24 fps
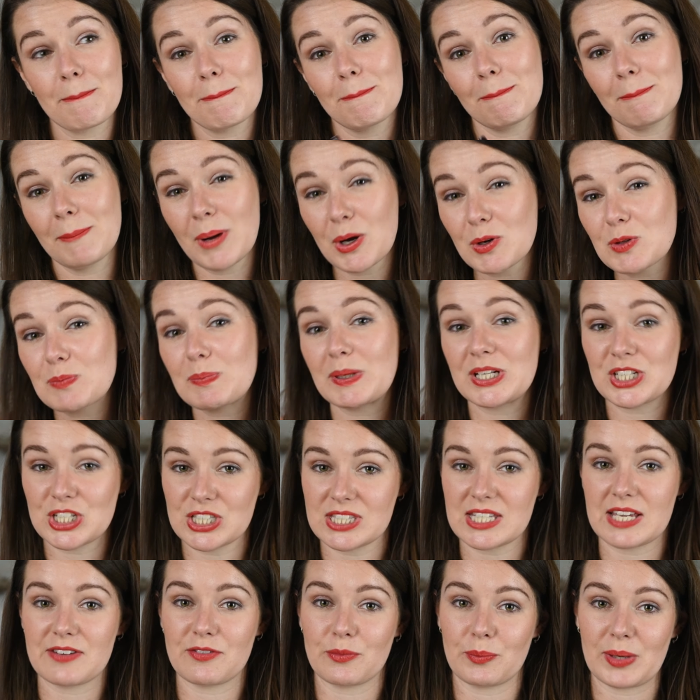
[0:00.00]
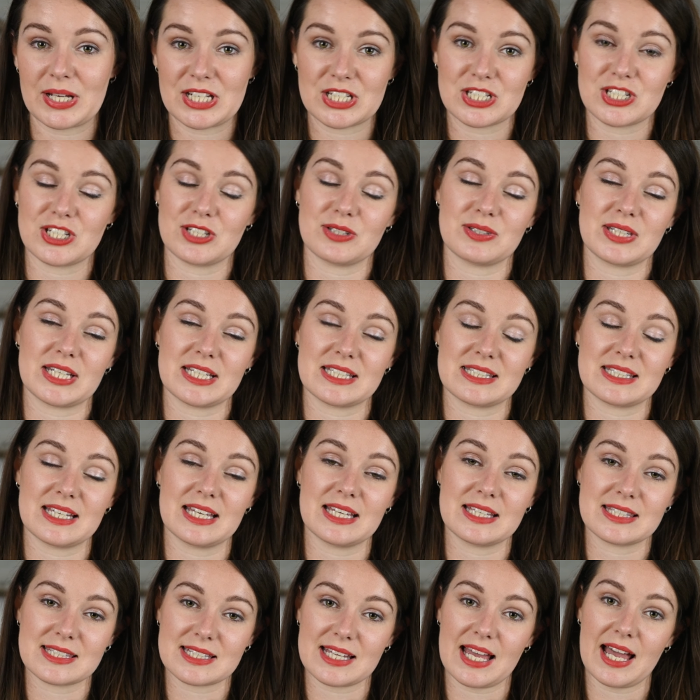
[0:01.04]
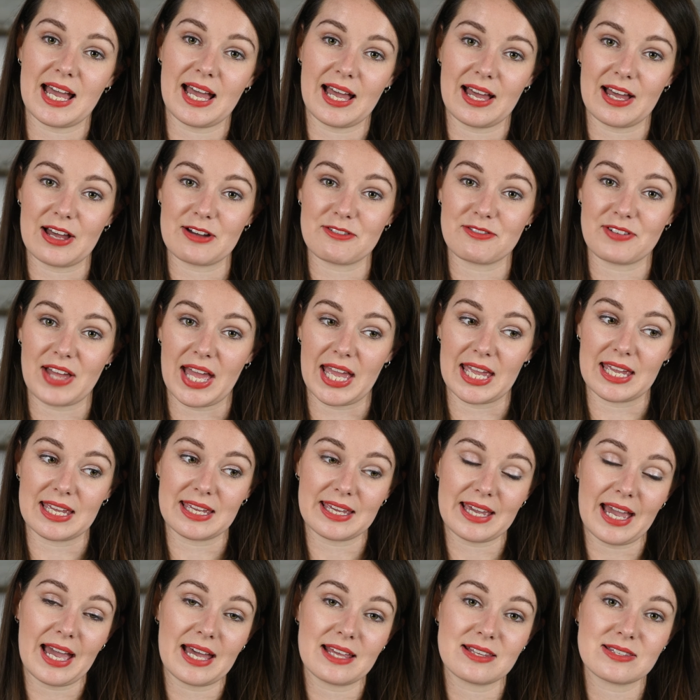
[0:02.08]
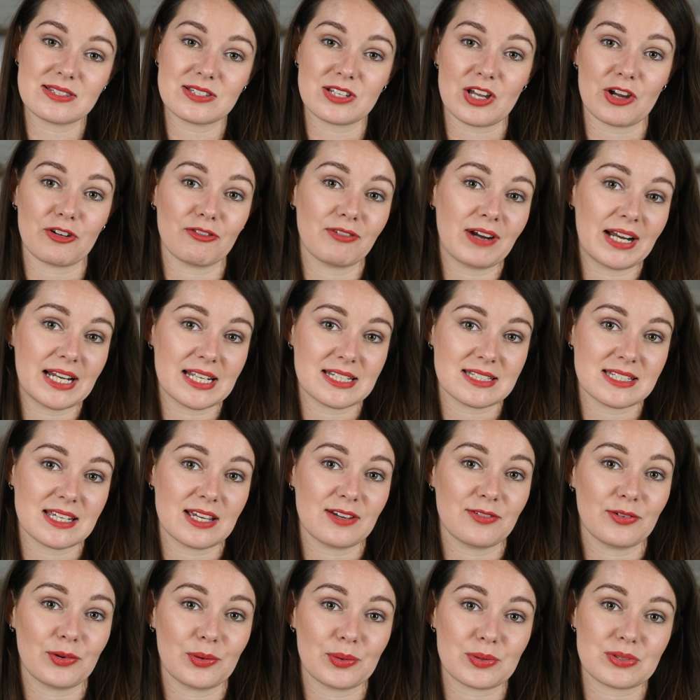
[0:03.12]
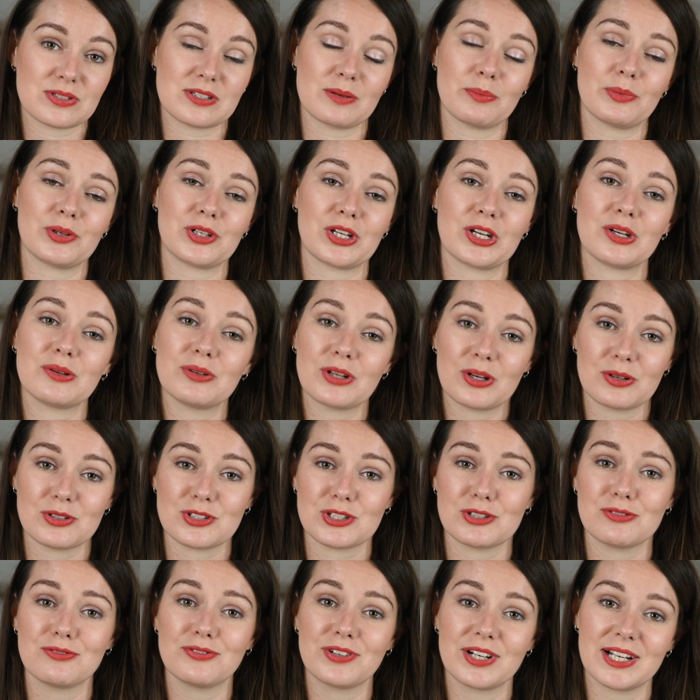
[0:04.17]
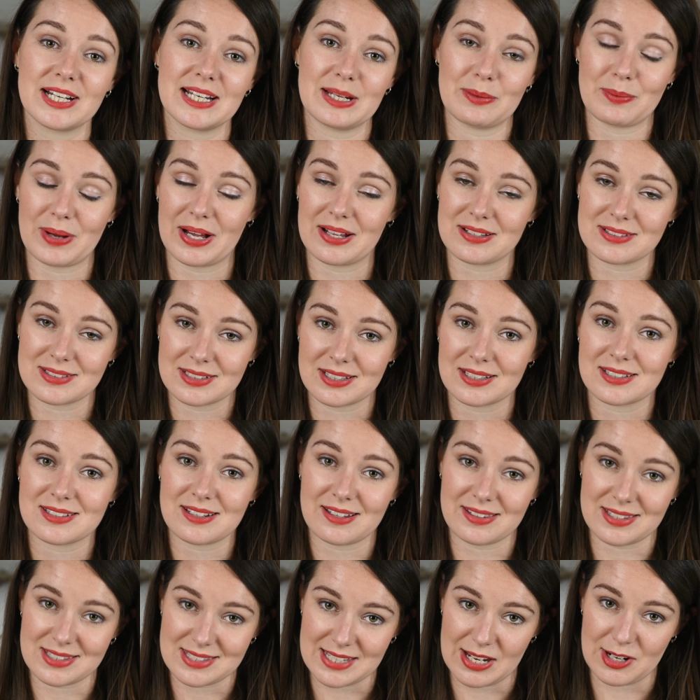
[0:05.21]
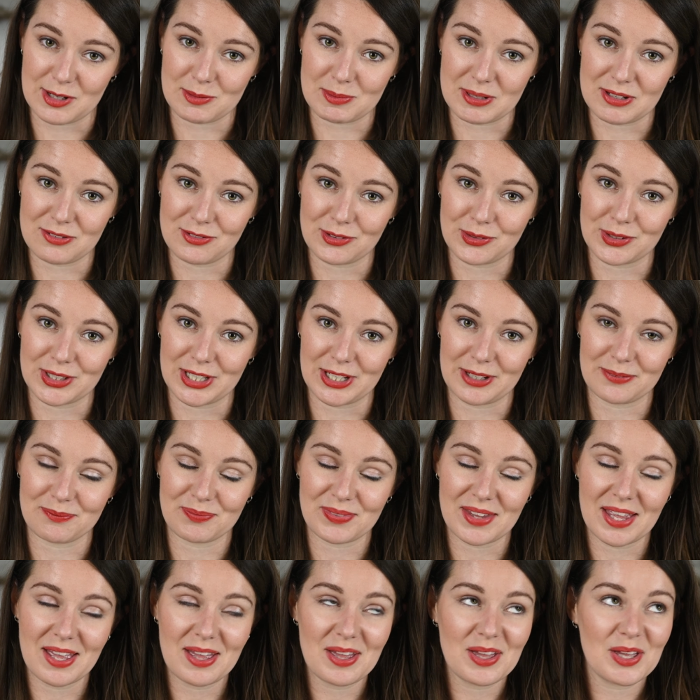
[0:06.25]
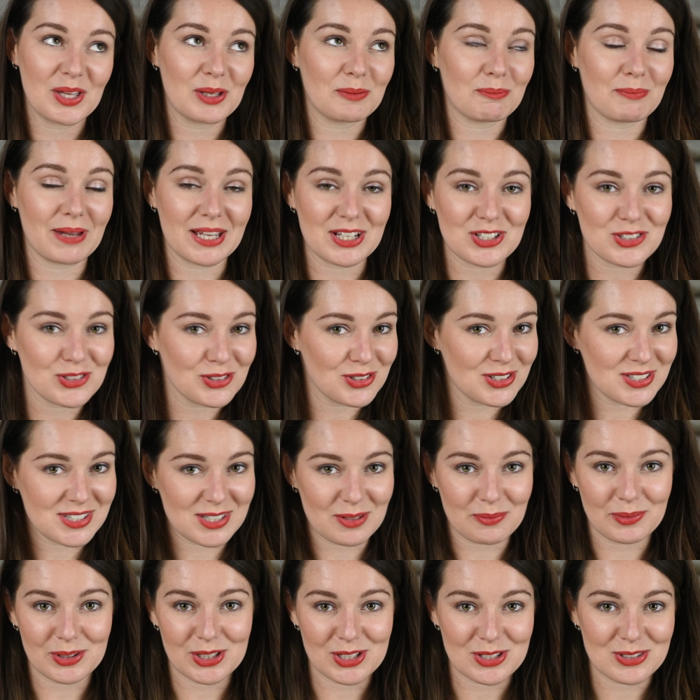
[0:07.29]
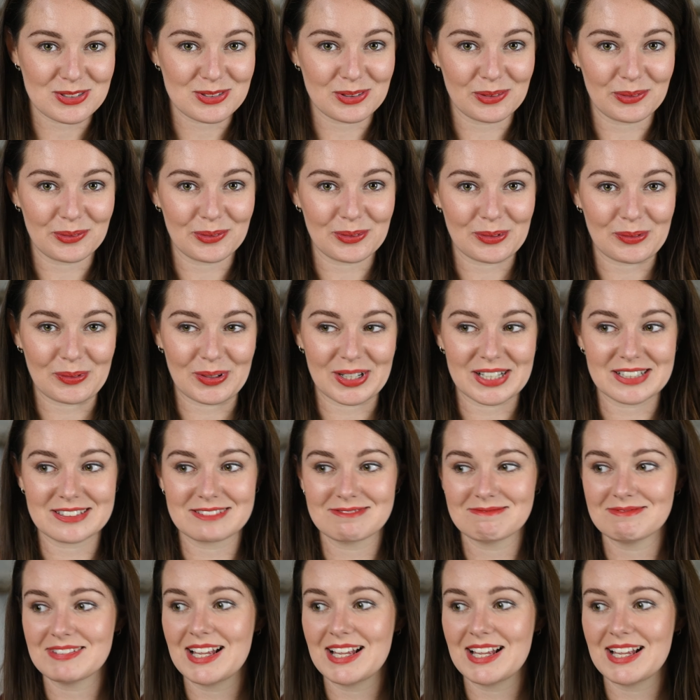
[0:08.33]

the most budget saving way to do this is to have a guest, a relative, or someone who knows you really well to conduct the ceremony for you. Make sure it's someone who's not awkward,